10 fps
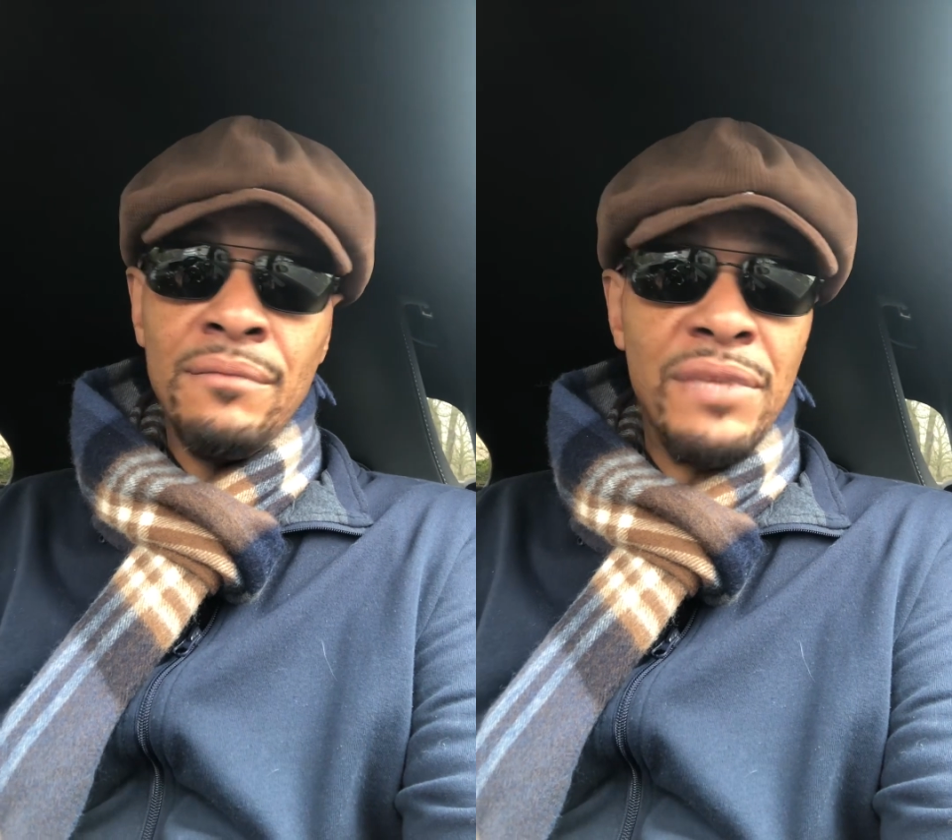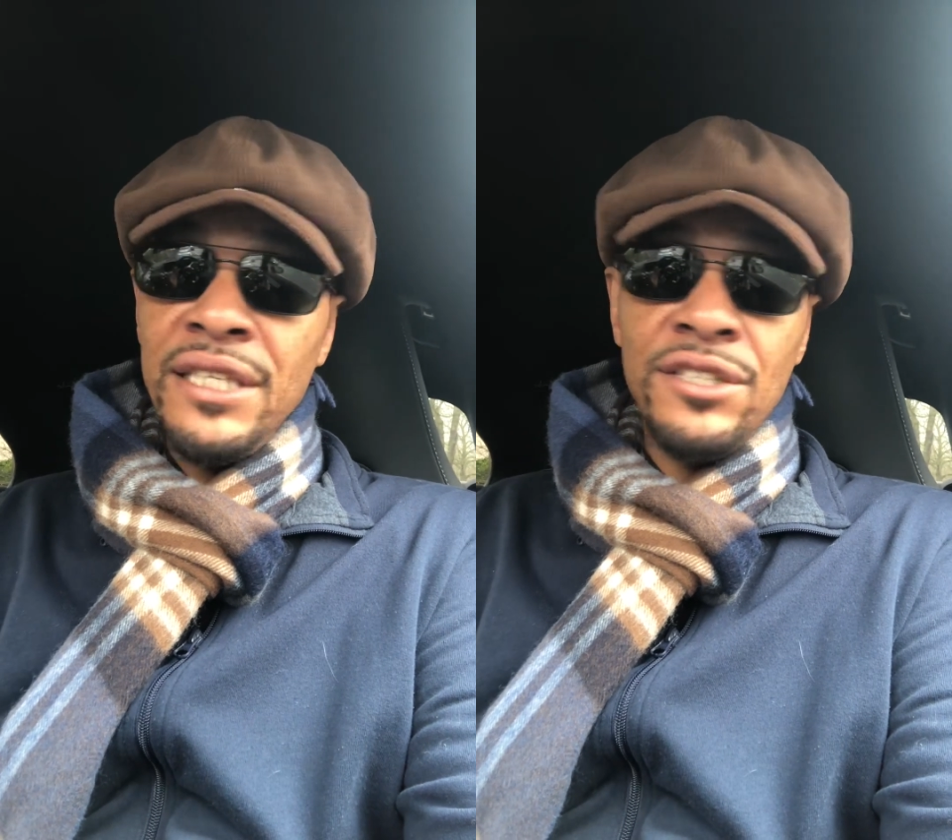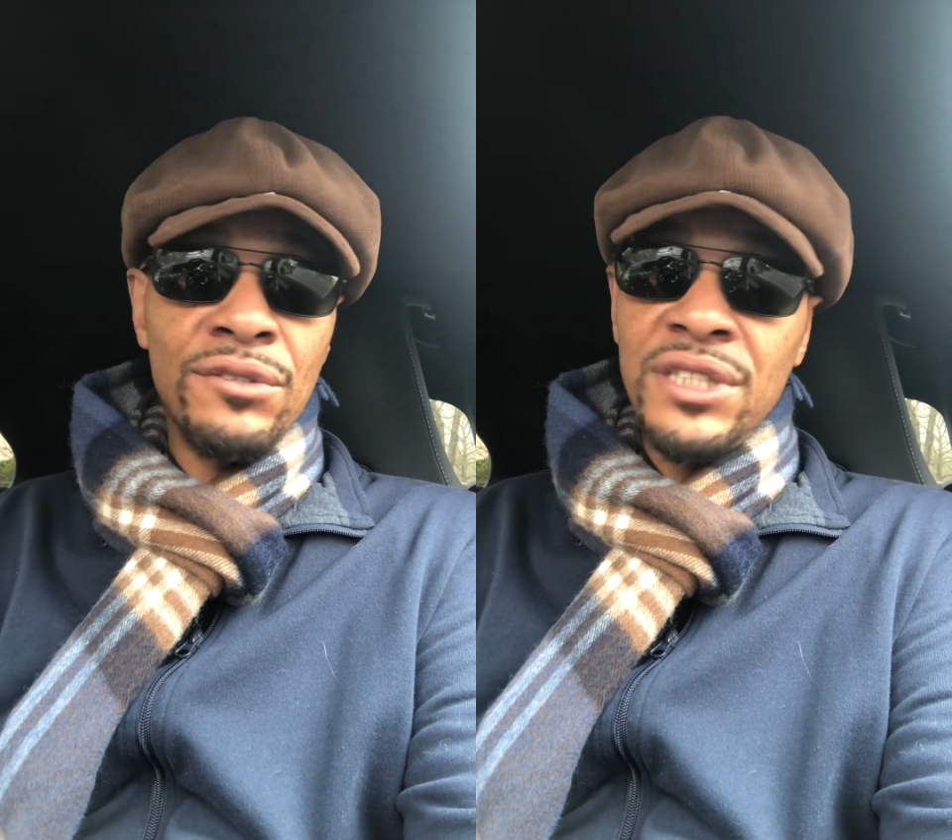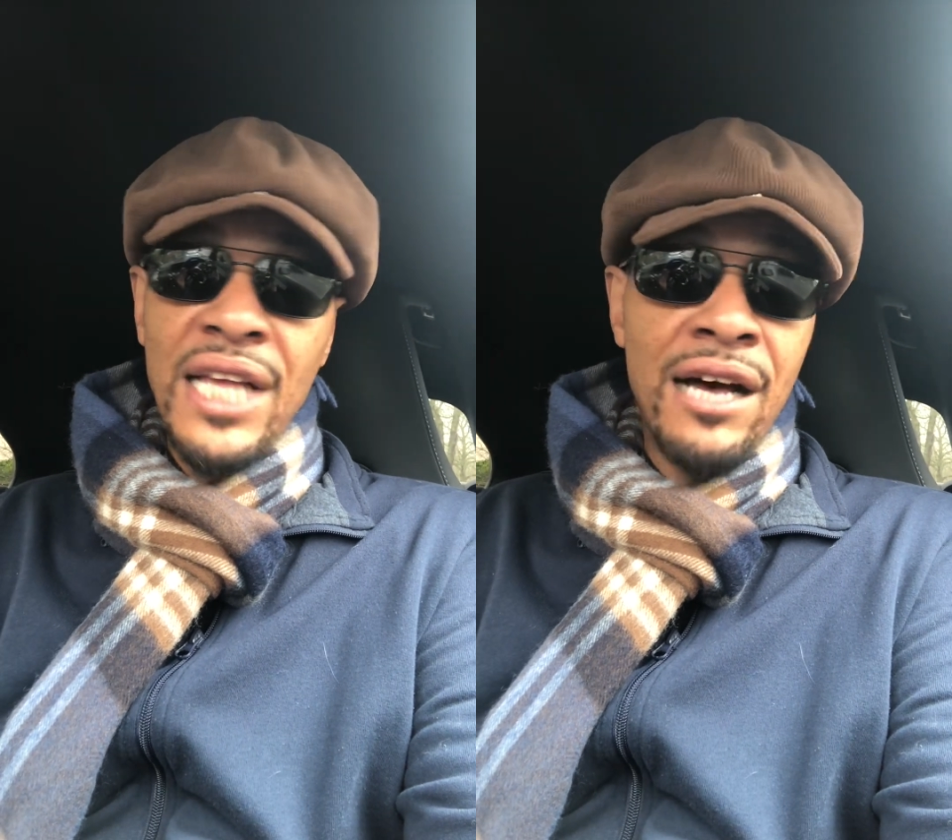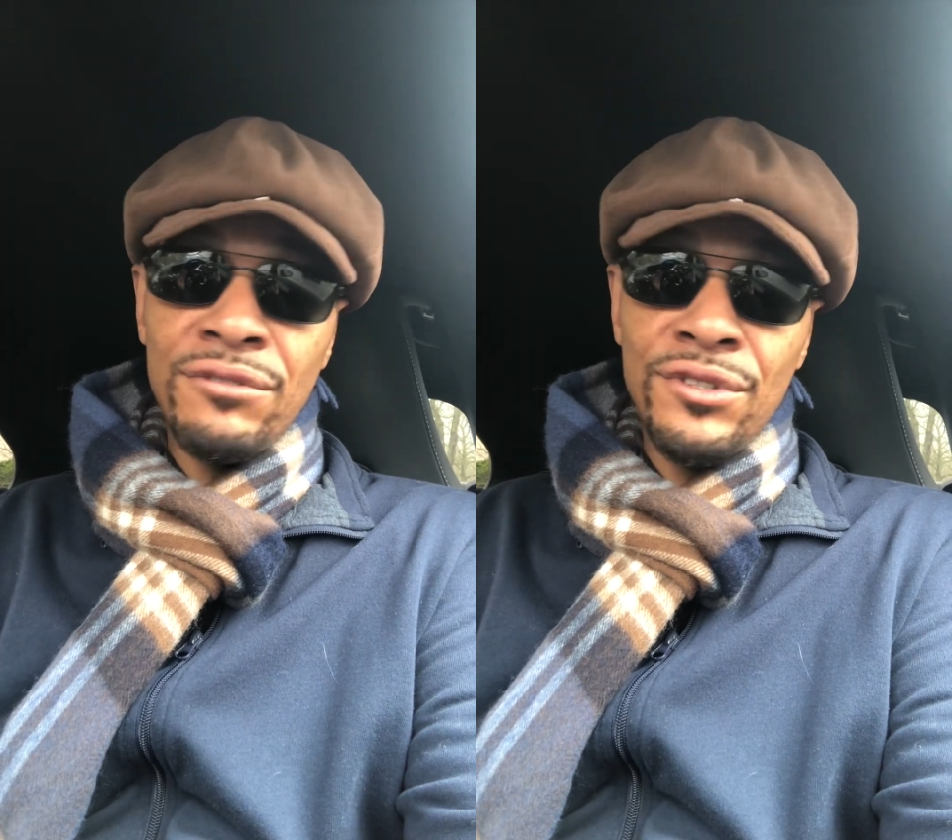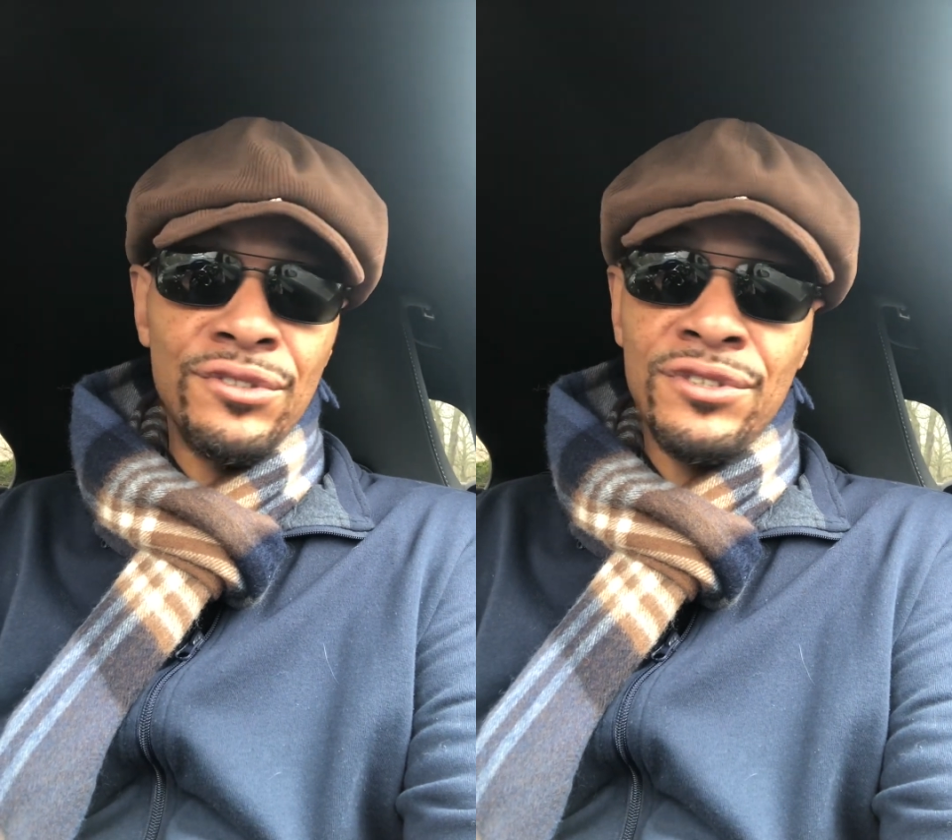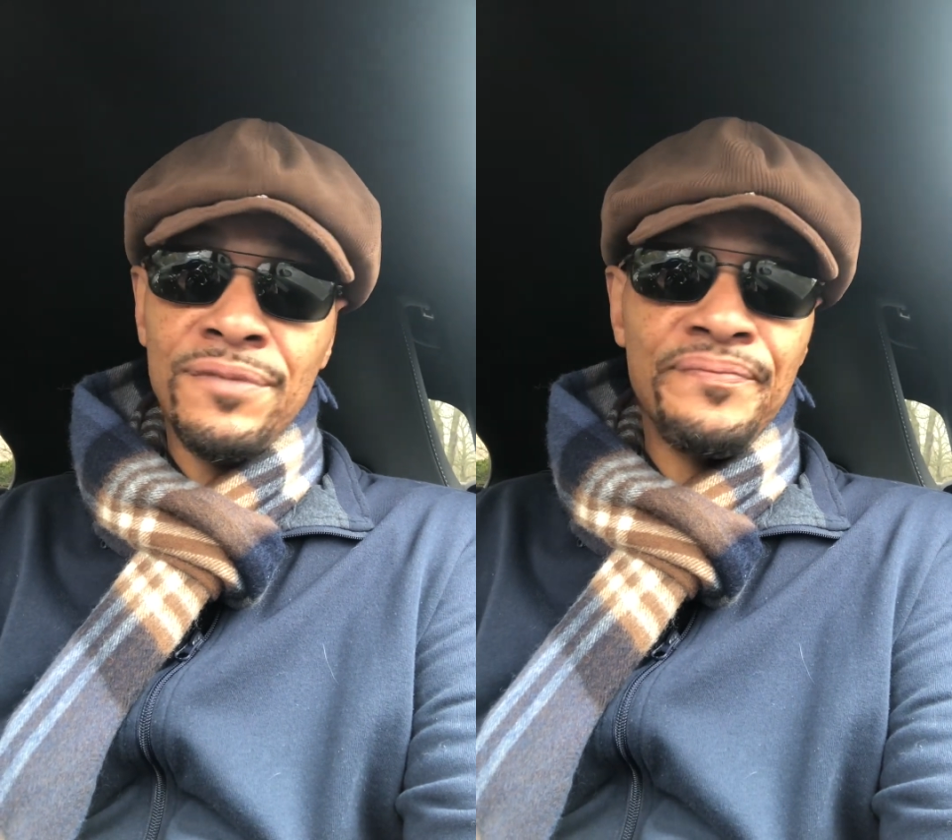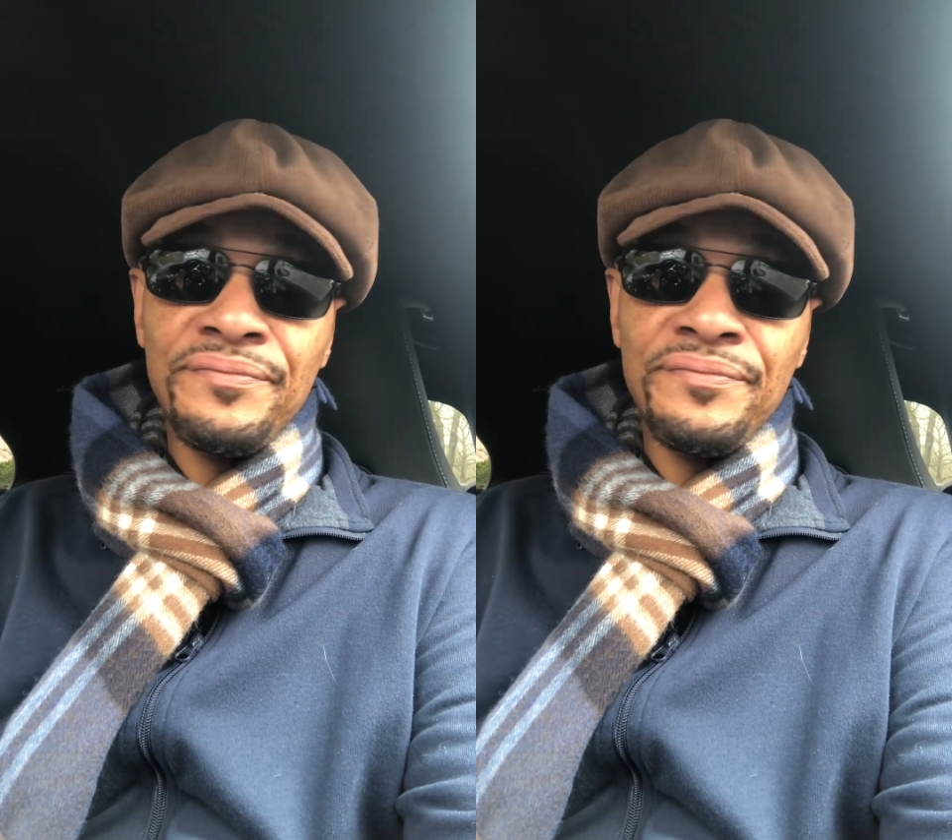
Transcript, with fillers: Billy Joe Saunders,